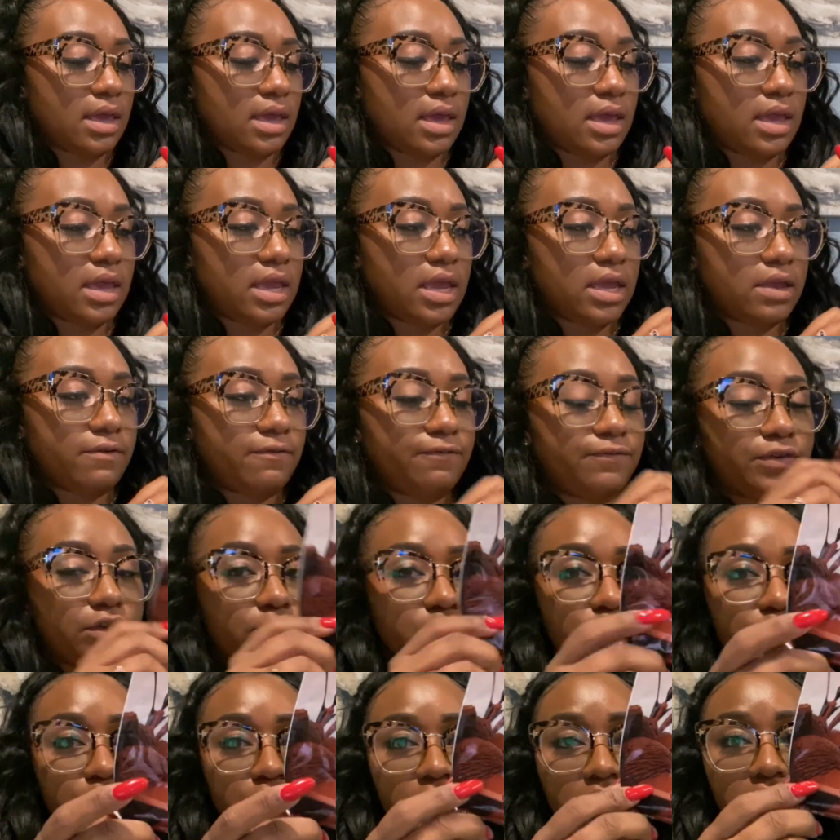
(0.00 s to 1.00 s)
a
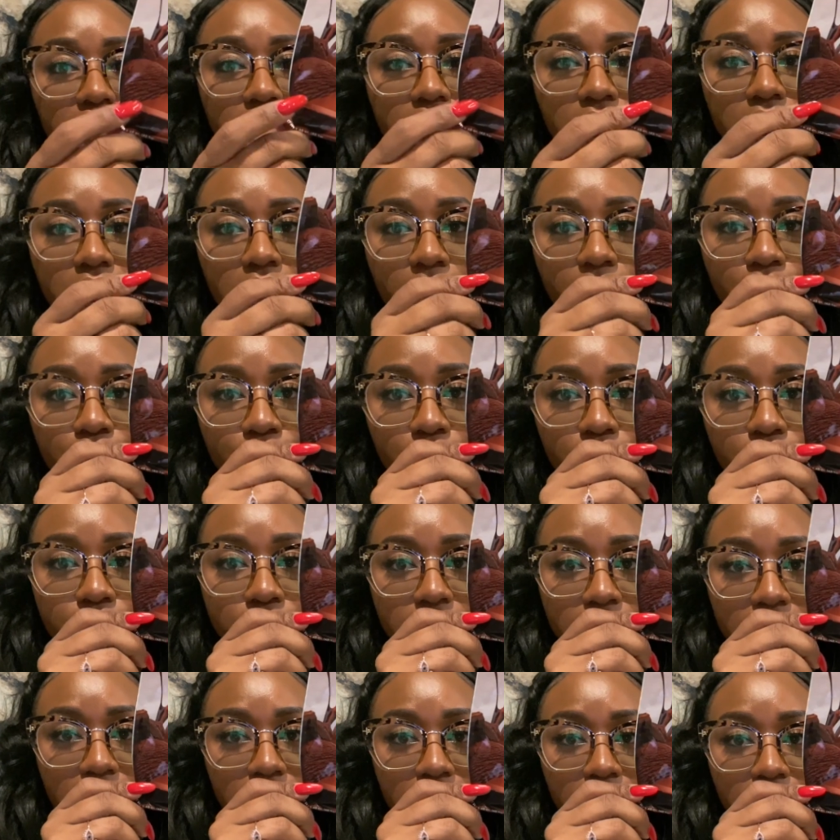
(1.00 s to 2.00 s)
Fusion
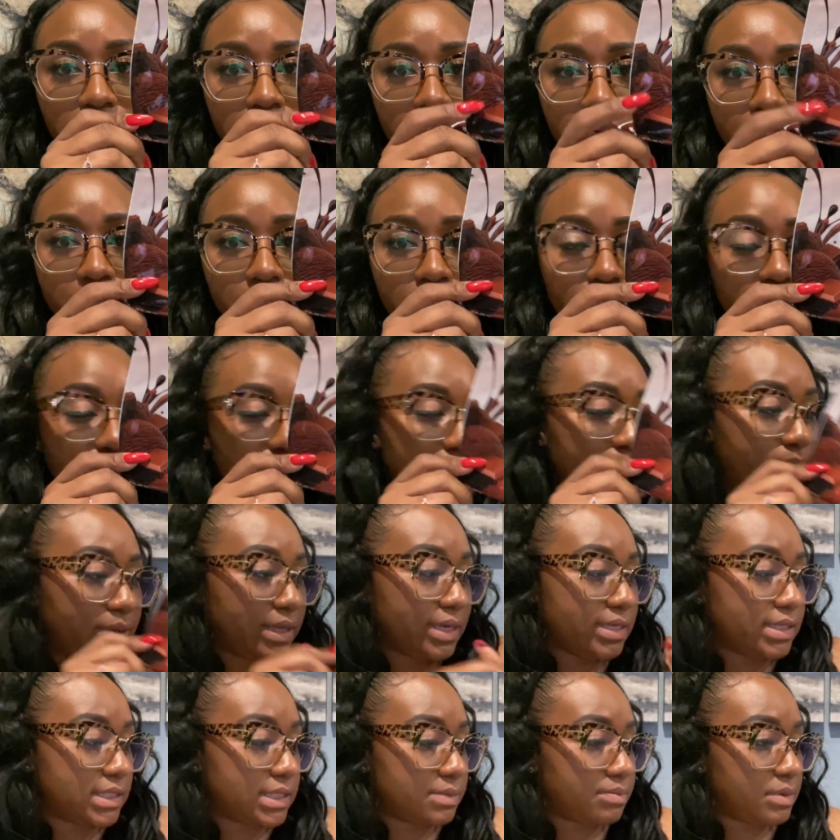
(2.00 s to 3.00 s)
protein meal
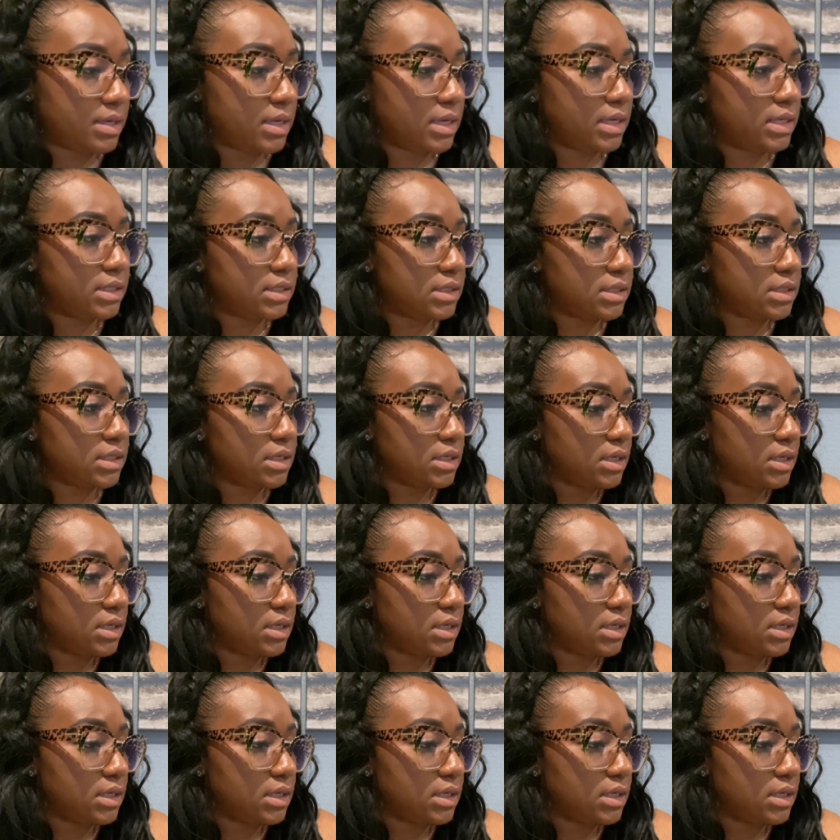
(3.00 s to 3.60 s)
replacement.